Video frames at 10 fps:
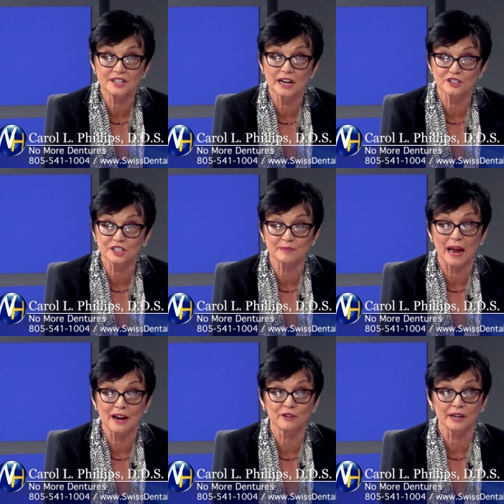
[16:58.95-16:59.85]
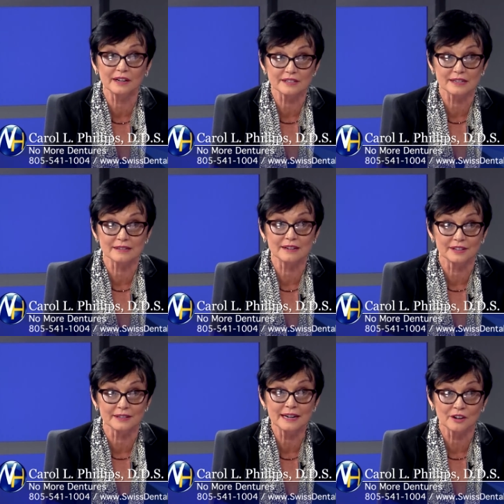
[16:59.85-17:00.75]
not just angry because he's in the
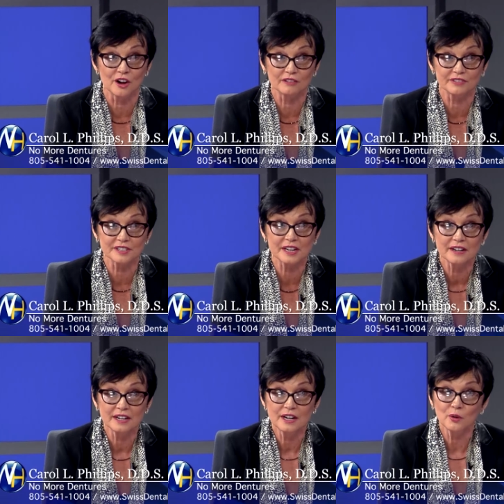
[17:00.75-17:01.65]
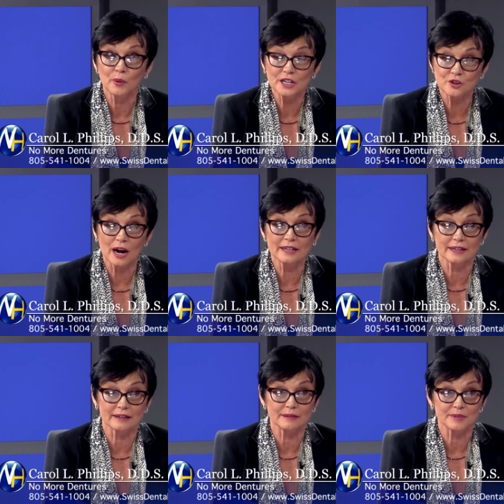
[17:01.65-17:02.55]
dental office. We tried to
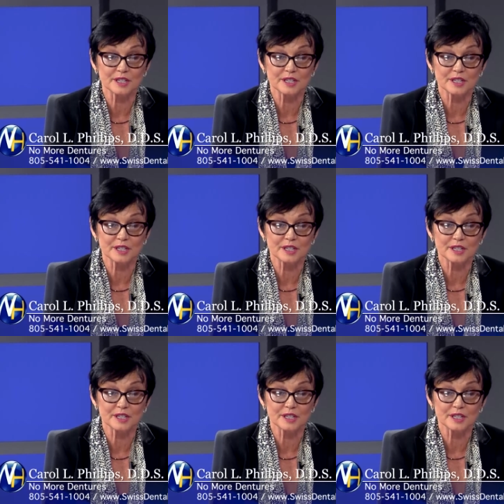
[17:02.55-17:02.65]
get him to